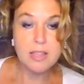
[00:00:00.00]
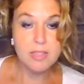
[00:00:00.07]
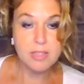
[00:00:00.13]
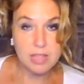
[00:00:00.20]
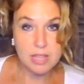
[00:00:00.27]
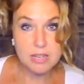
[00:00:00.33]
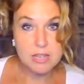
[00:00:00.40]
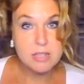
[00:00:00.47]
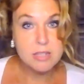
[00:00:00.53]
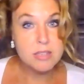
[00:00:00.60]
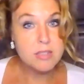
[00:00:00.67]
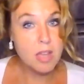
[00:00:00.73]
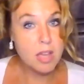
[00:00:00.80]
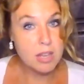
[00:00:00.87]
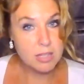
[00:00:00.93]
then
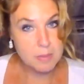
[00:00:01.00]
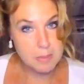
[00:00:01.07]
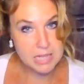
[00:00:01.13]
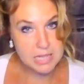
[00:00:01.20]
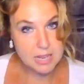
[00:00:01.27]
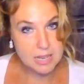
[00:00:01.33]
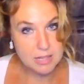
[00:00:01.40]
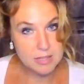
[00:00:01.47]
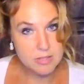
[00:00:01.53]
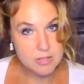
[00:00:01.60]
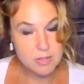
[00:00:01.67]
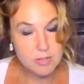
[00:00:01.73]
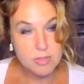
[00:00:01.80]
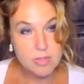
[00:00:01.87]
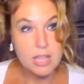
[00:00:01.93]
thought, let me
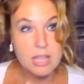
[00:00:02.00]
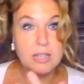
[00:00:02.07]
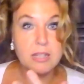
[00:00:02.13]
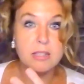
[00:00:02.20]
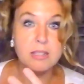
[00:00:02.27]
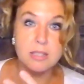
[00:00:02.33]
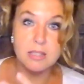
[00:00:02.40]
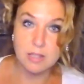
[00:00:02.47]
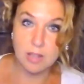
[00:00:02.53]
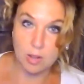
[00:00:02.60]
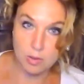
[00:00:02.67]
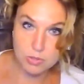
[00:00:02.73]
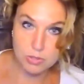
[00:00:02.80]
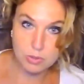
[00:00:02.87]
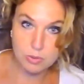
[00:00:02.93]
text, then
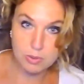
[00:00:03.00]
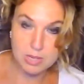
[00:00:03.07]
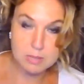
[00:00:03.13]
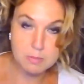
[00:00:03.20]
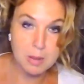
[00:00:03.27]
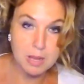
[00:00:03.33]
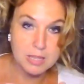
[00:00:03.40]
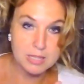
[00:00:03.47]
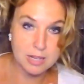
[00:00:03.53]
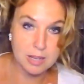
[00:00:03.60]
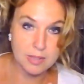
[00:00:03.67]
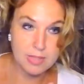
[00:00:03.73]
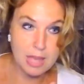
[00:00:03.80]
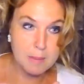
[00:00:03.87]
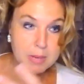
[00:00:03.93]
also is pausing
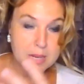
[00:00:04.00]
on that.